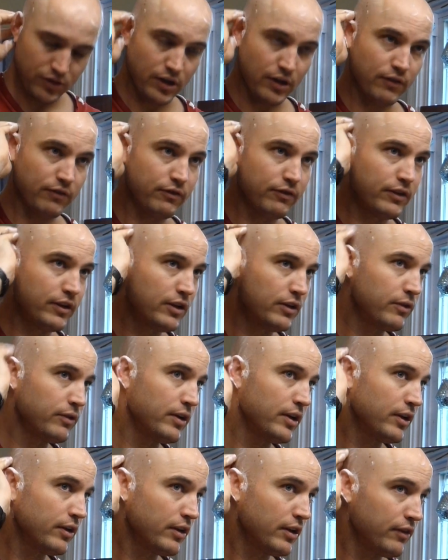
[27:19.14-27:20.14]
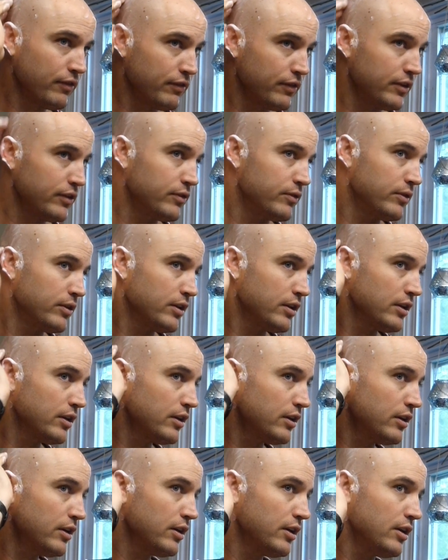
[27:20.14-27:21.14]
trying to feel around. That feels really
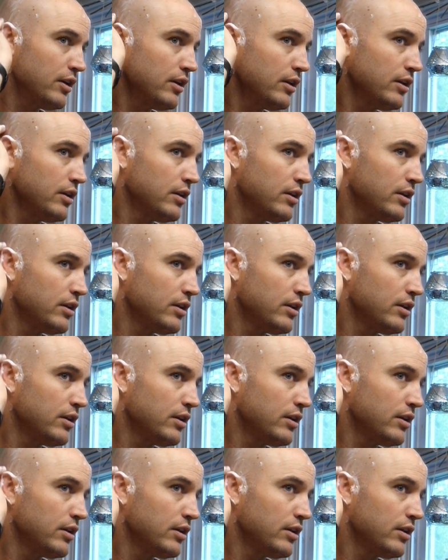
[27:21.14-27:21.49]
good.